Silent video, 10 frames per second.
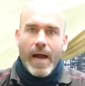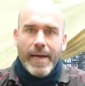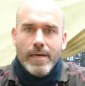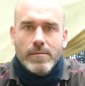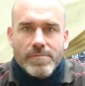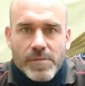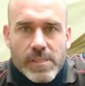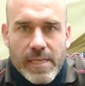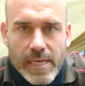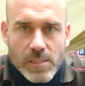Hiya,
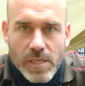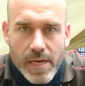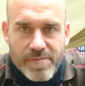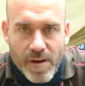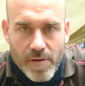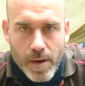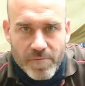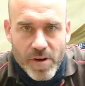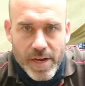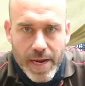for today's Fire It Up
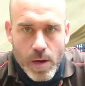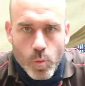Friday,